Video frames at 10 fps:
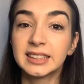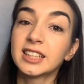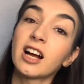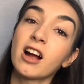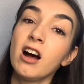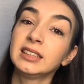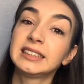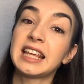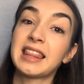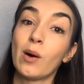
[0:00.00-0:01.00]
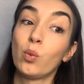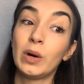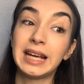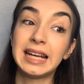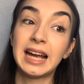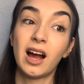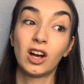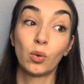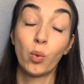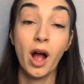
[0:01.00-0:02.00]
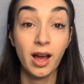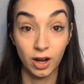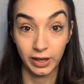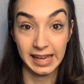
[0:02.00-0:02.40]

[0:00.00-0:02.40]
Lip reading: A car seat that we were looking